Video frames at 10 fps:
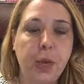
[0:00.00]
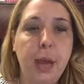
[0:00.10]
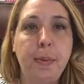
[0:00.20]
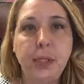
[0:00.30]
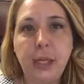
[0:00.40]

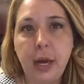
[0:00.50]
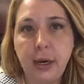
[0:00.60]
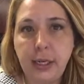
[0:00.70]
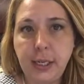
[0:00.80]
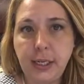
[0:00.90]
a
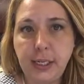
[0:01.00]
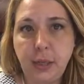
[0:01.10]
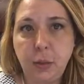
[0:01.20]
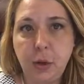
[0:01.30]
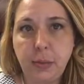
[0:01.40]
personality test
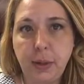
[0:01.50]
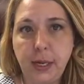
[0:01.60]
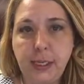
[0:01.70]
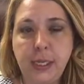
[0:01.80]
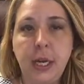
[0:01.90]
in the
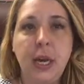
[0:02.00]
workplace,